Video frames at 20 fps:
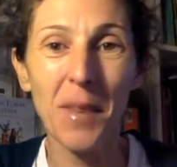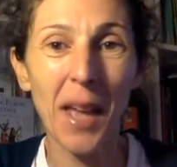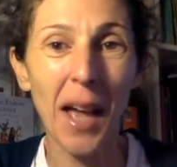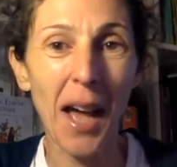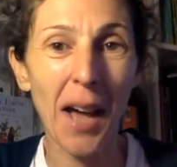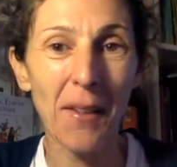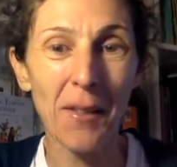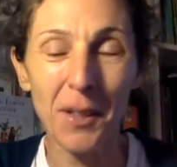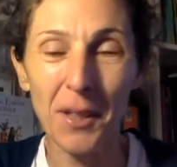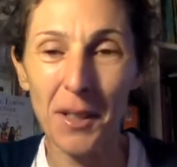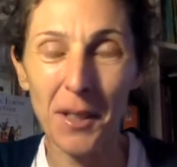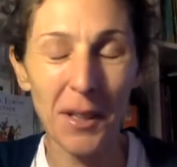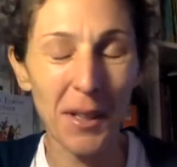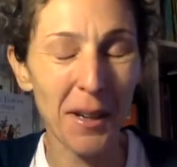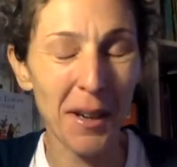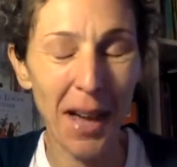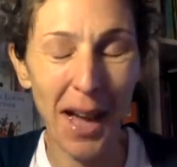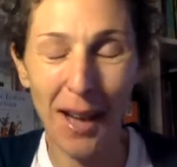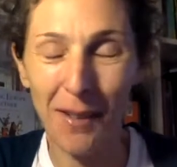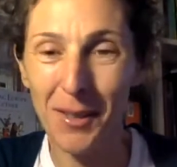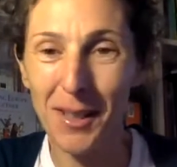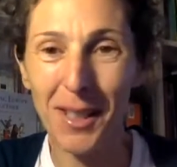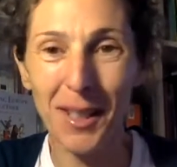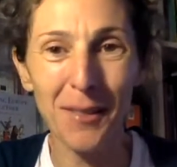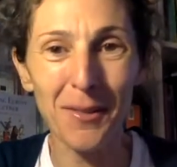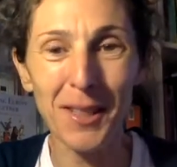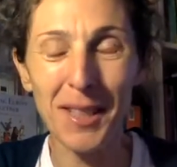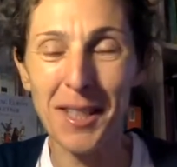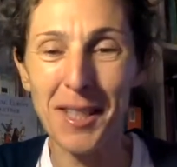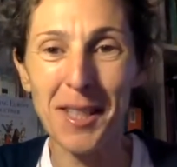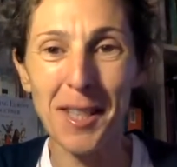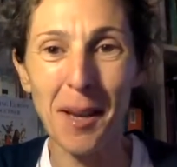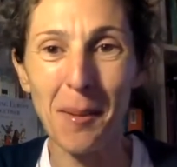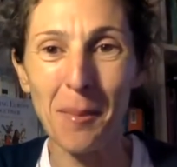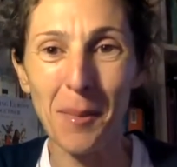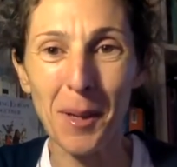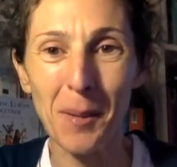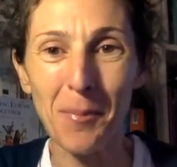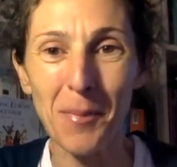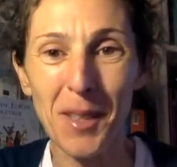have a lovely
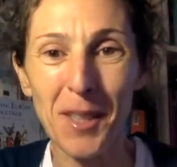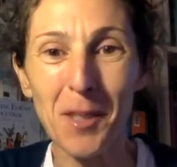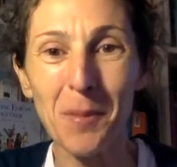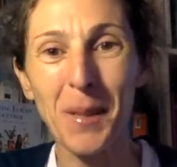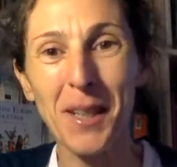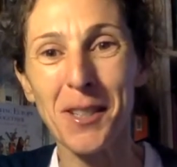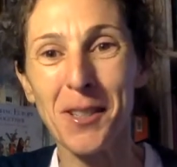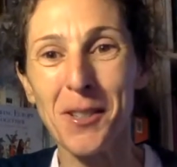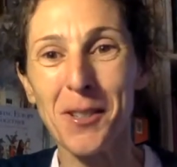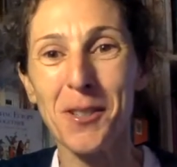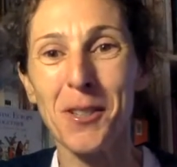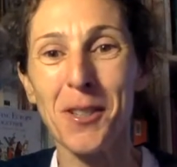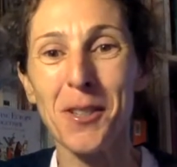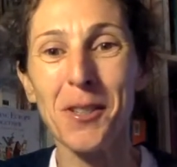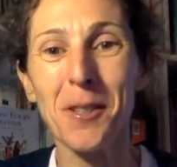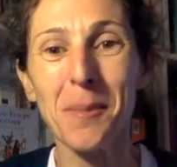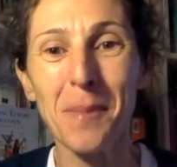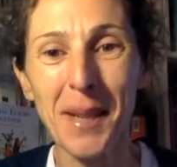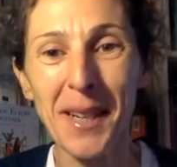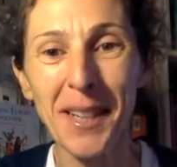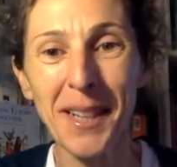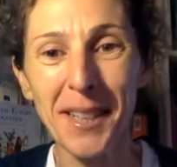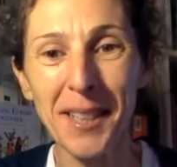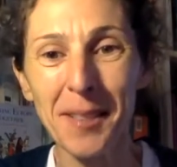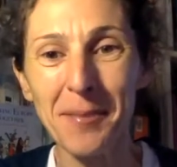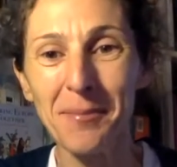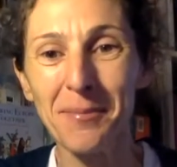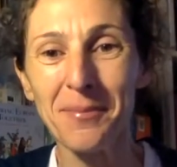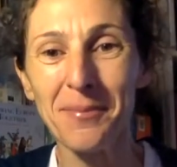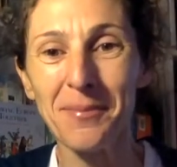December. Speak to you soon. Bye.